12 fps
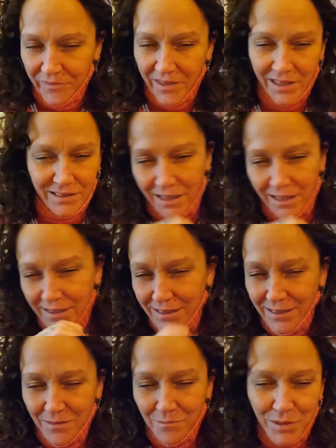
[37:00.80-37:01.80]
like
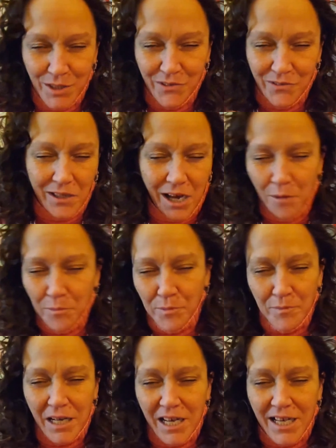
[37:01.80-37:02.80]
immune
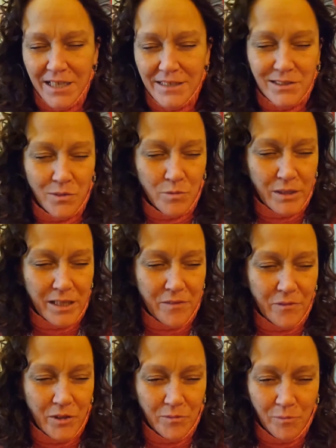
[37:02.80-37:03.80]
compromised or
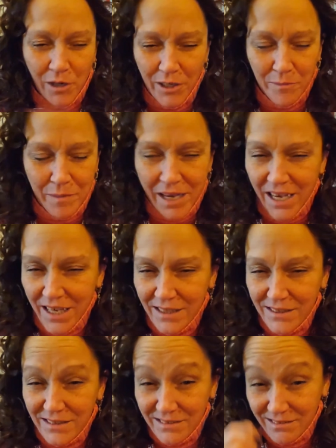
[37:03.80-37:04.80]
whatever, wear a
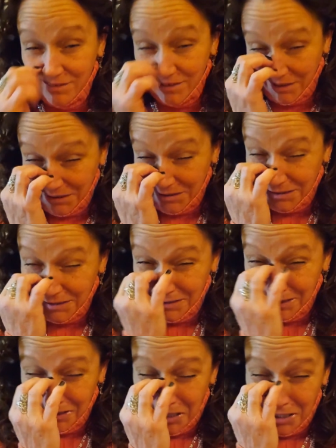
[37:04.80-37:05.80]
mask because there's a
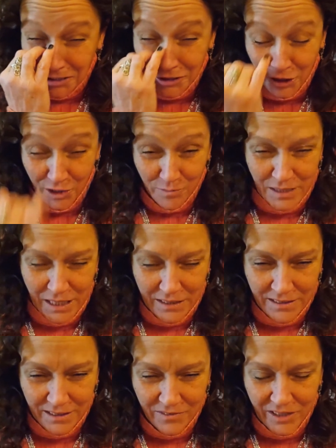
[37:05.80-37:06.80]
lot of germs out
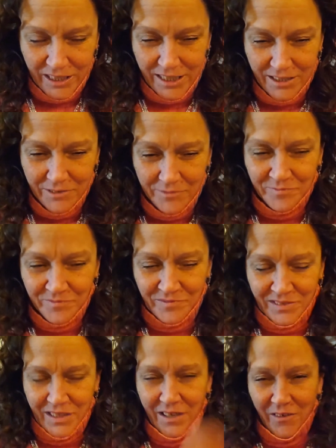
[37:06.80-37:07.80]
there right now.
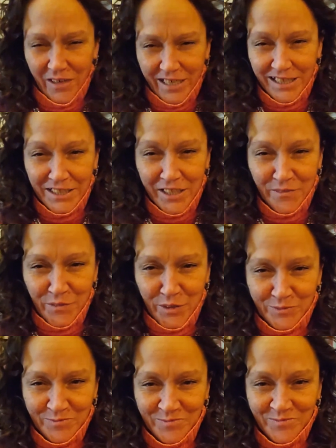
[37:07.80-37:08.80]
All right, I love you.
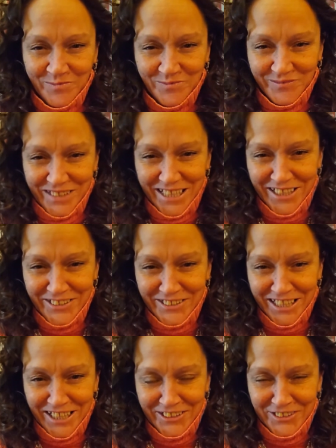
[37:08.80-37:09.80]
Later,
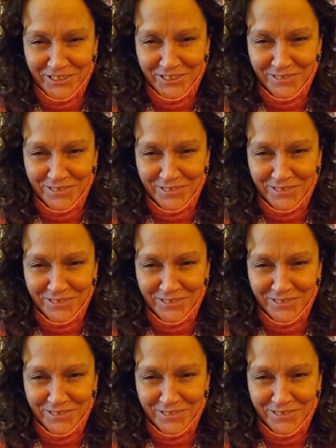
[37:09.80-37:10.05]
taters.